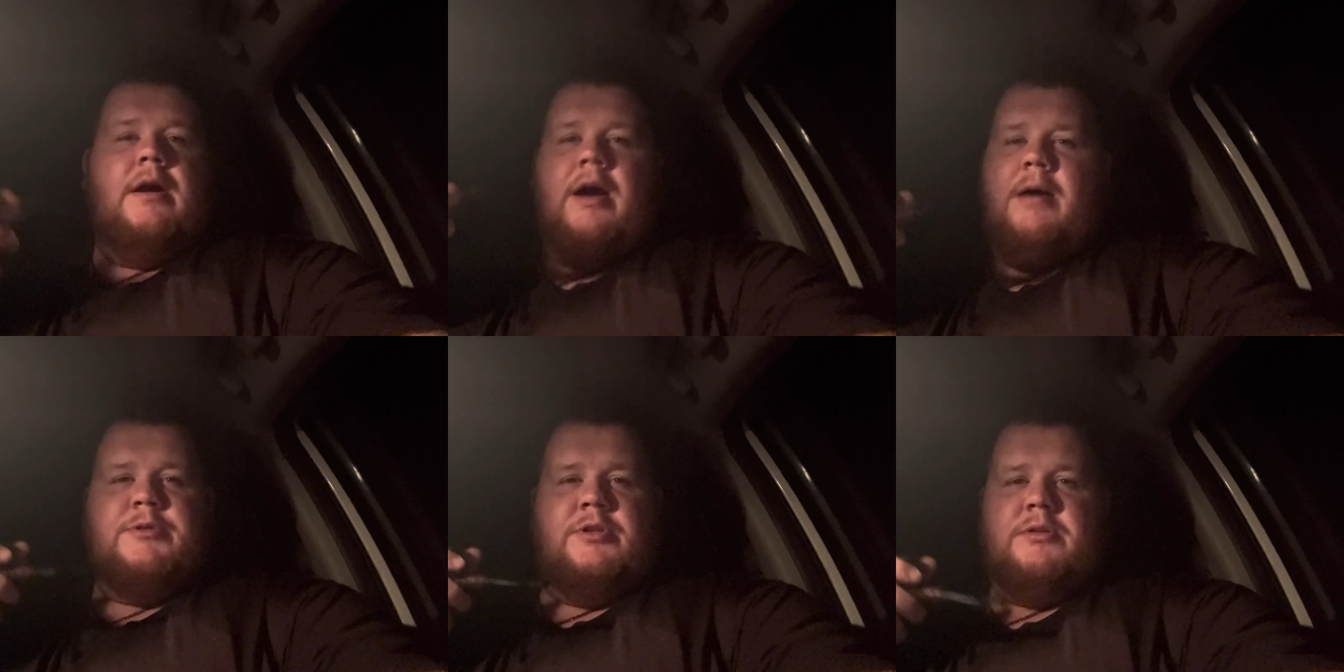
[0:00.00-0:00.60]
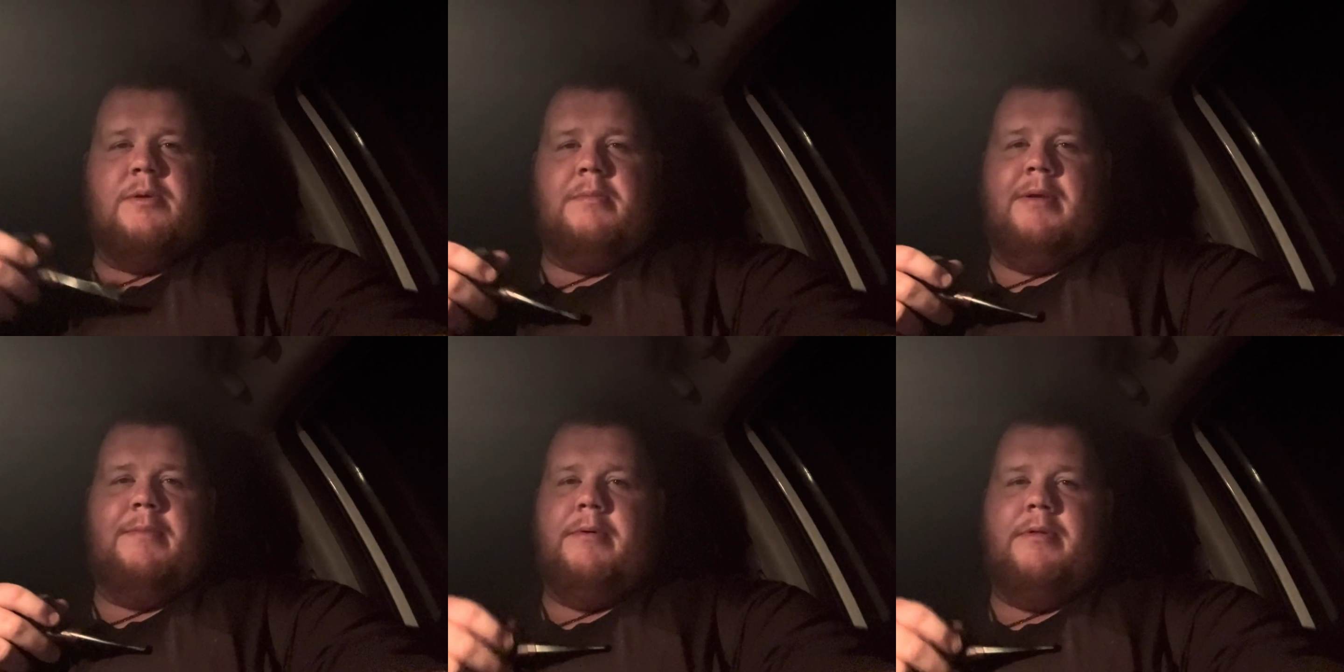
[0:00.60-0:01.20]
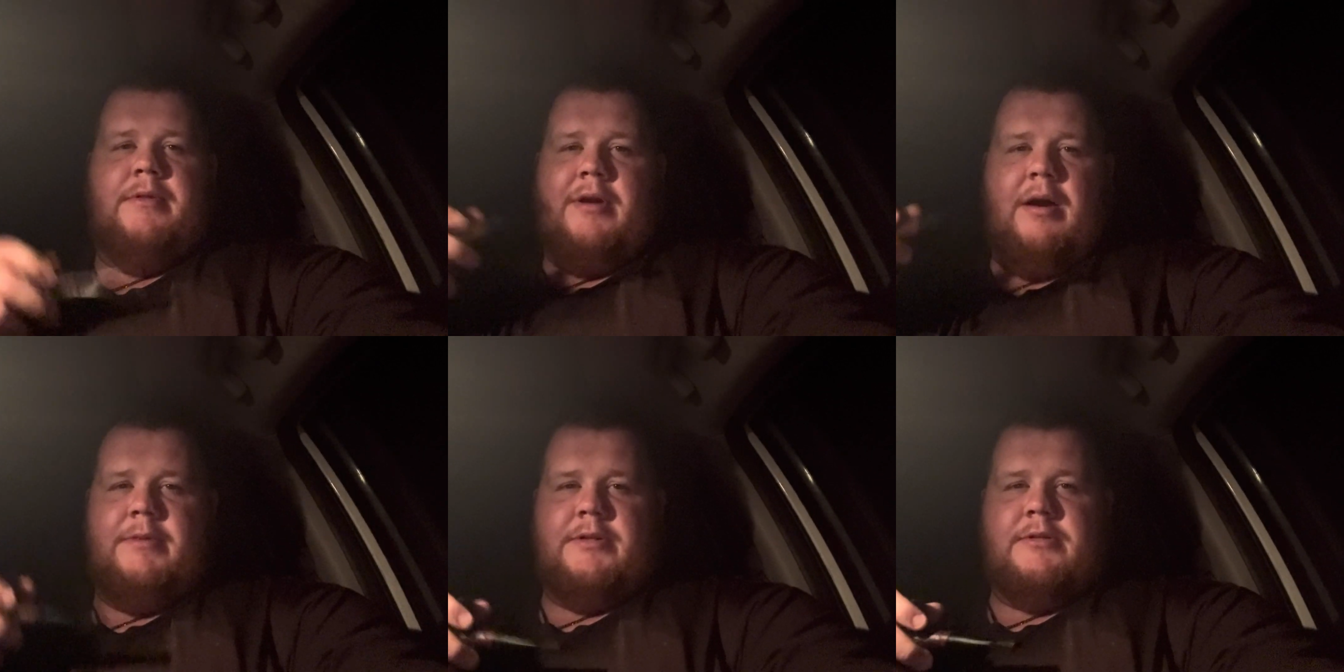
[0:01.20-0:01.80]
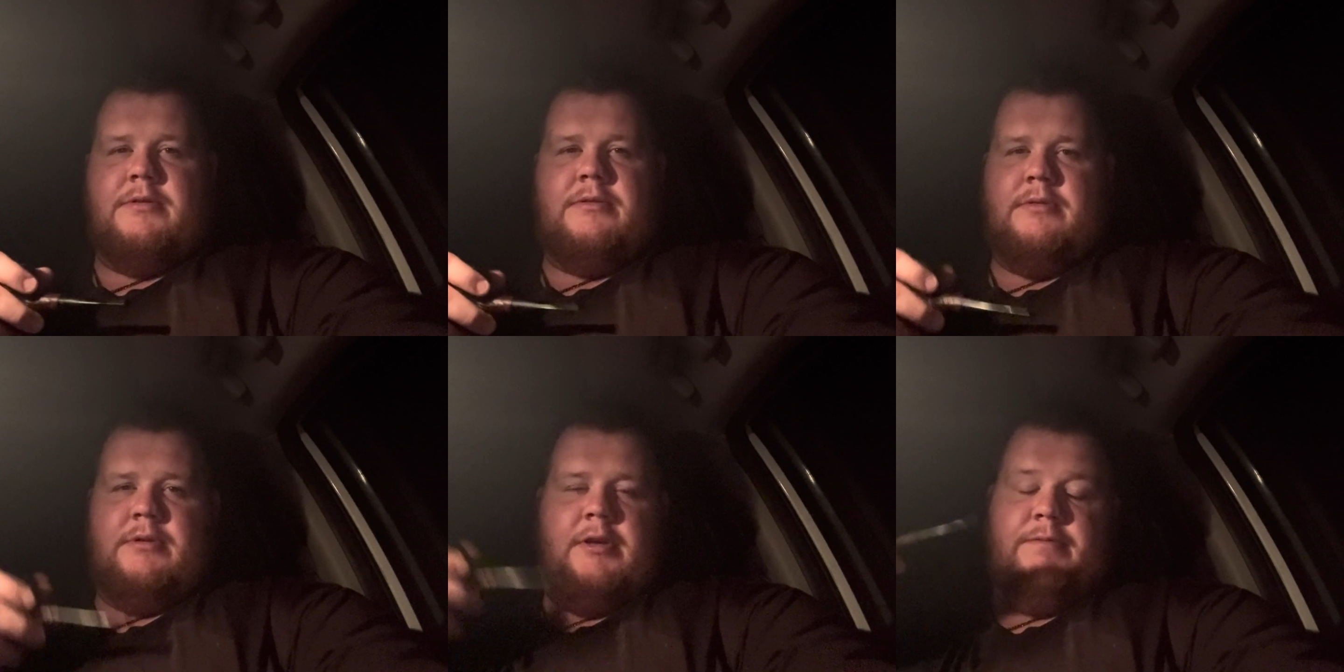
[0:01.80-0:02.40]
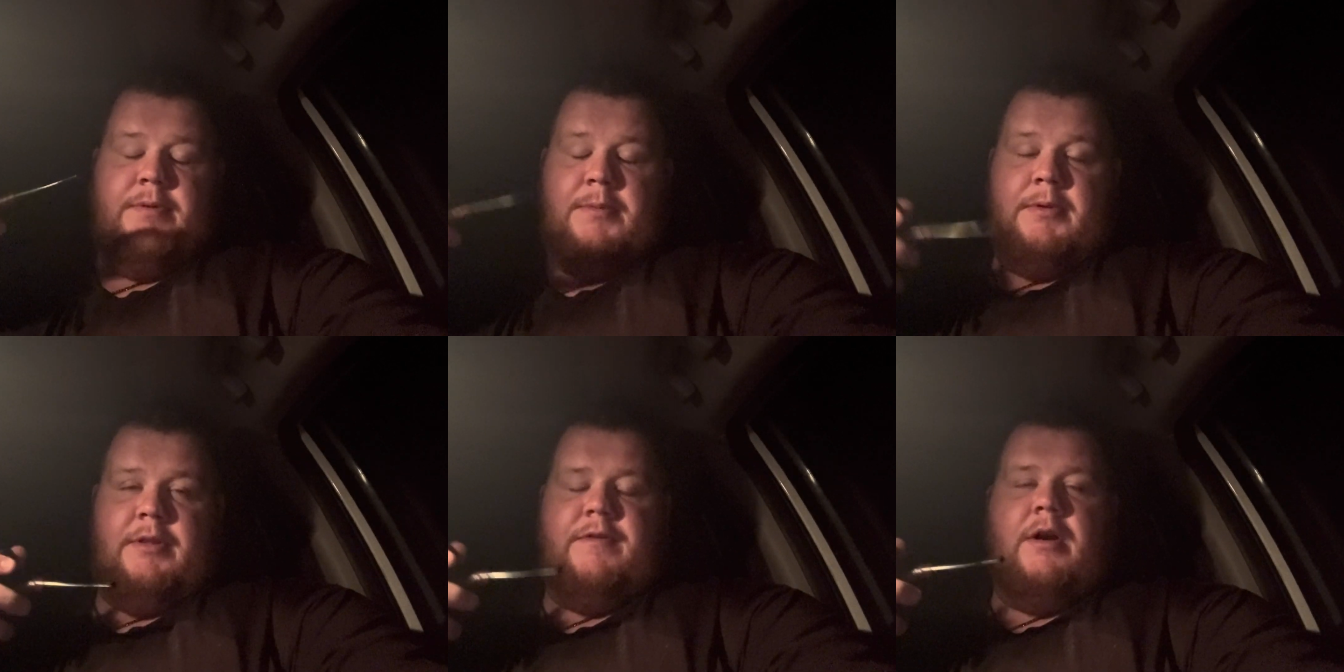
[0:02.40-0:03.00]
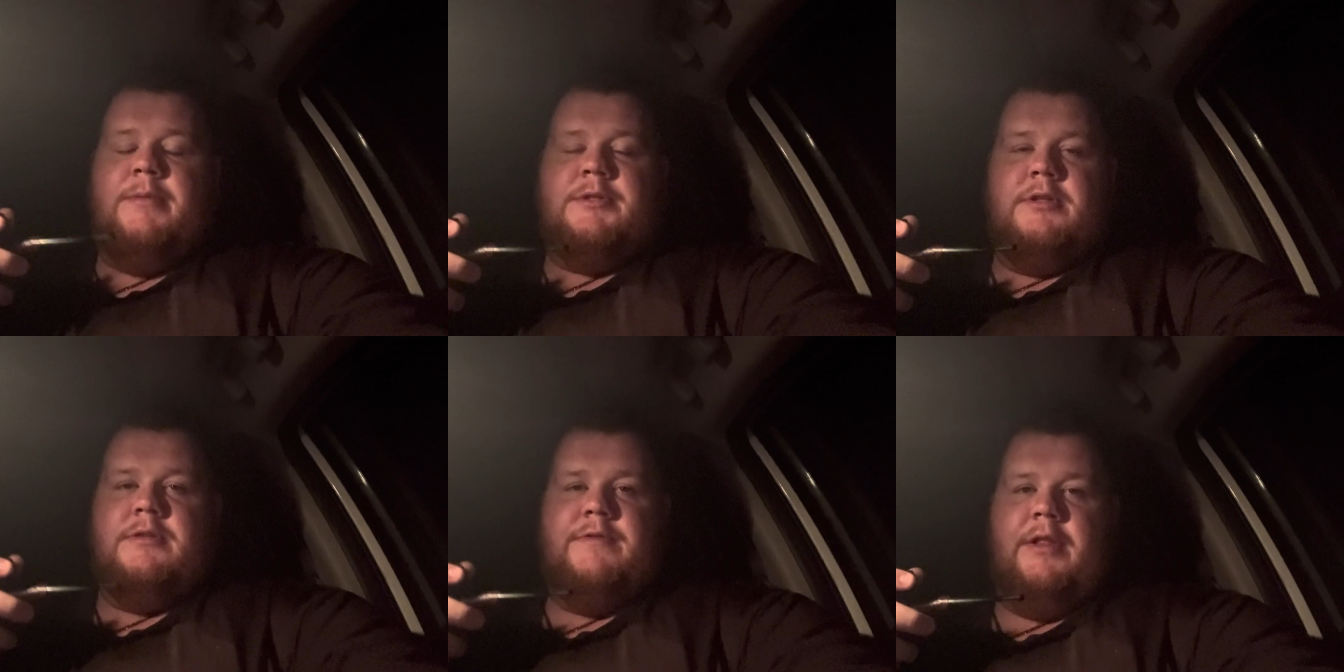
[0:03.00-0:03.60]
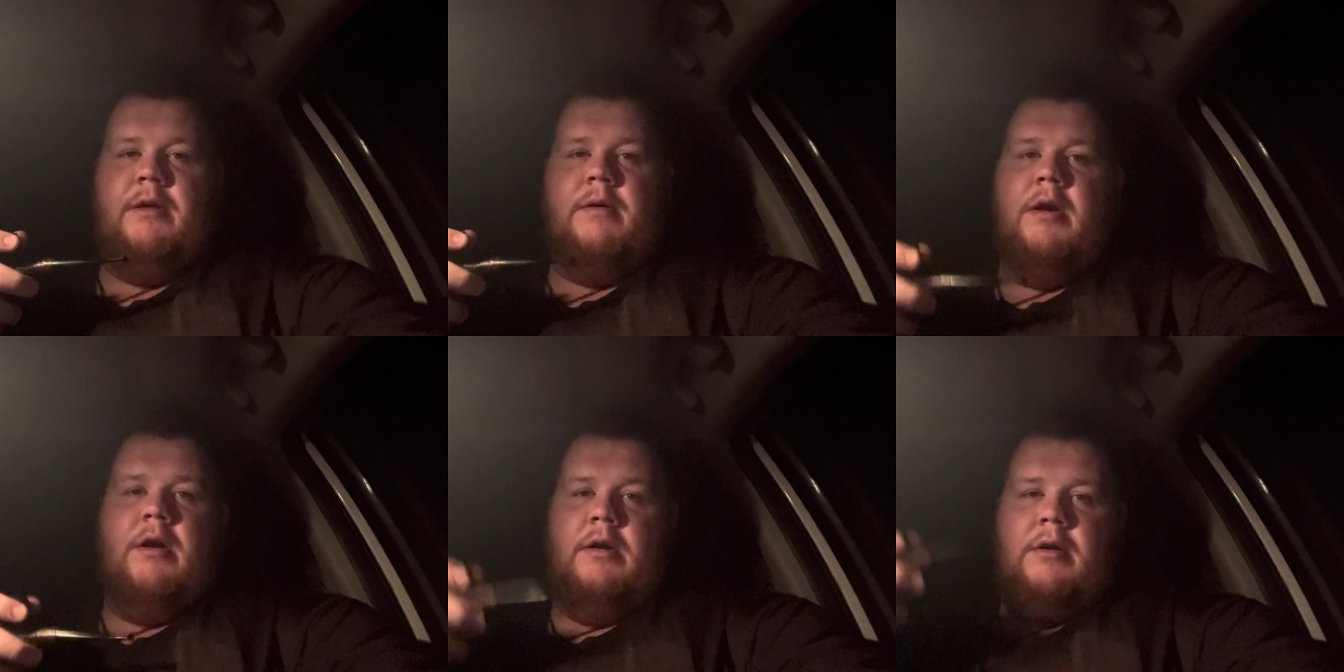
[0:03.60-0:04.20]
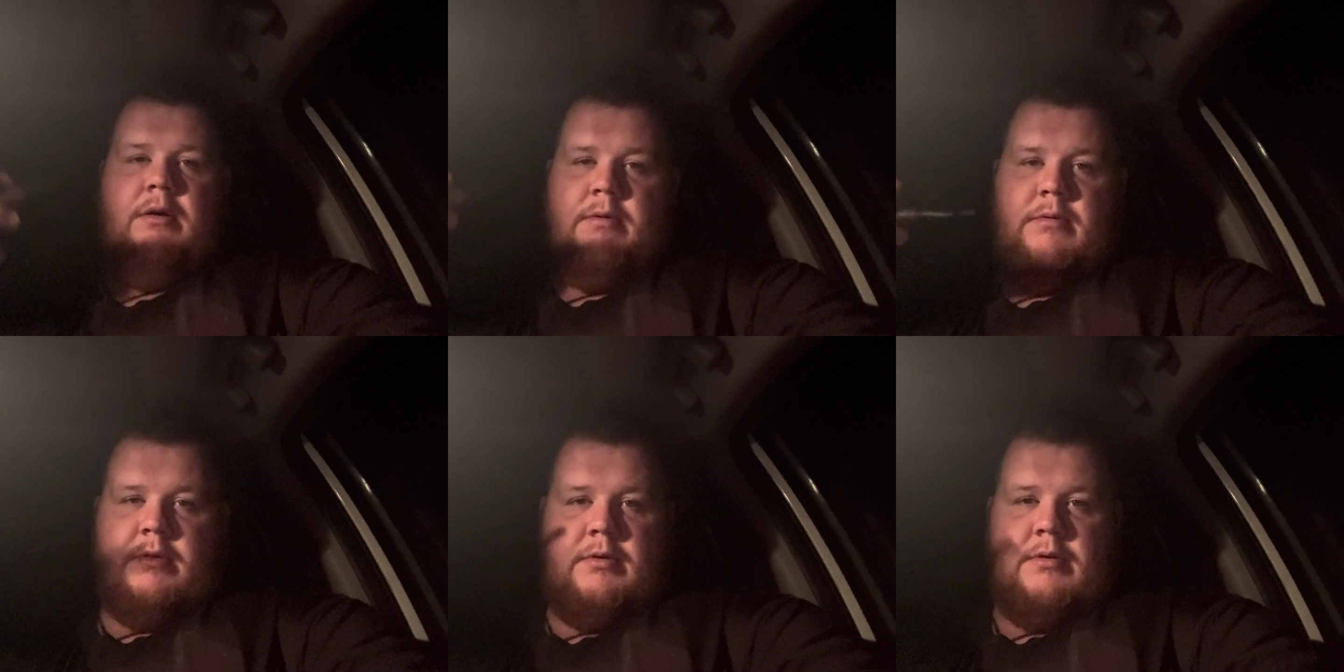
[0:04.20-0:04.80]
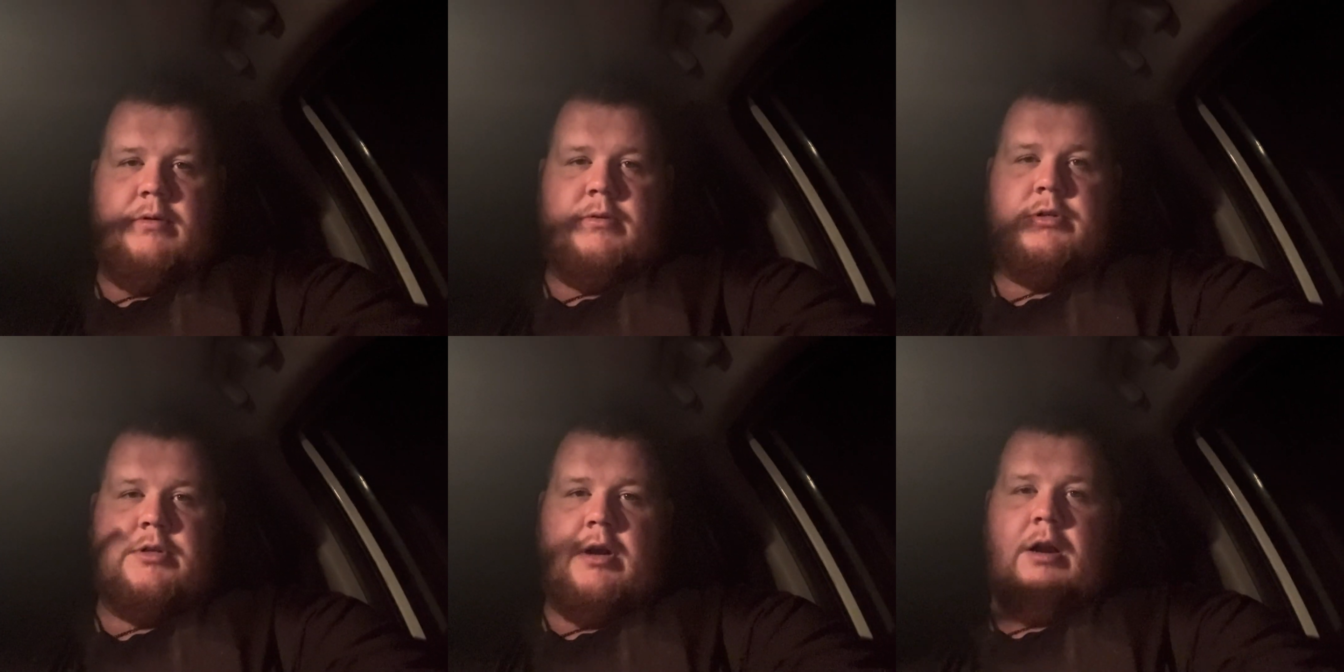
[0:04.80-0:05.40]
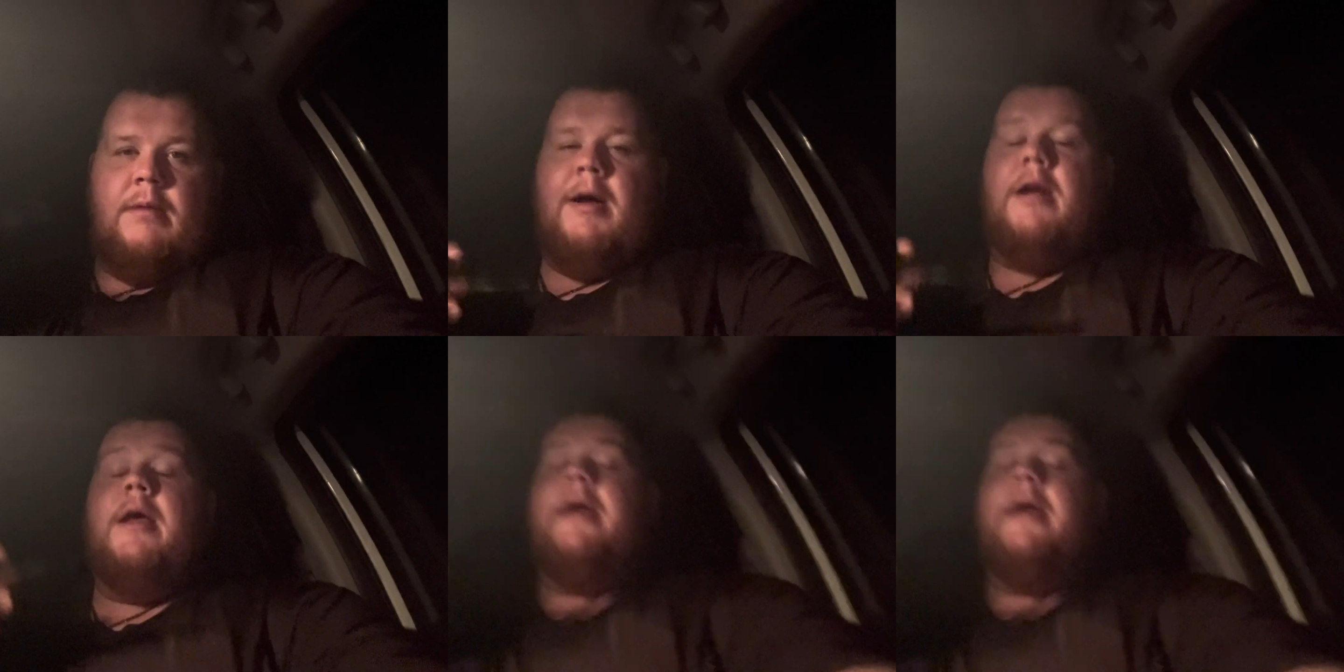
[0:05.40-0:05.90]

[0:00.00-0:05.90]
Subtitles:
I'm sure there's going to be people in the comments, if people leave comments on this video, going, I don't know what you're talking about.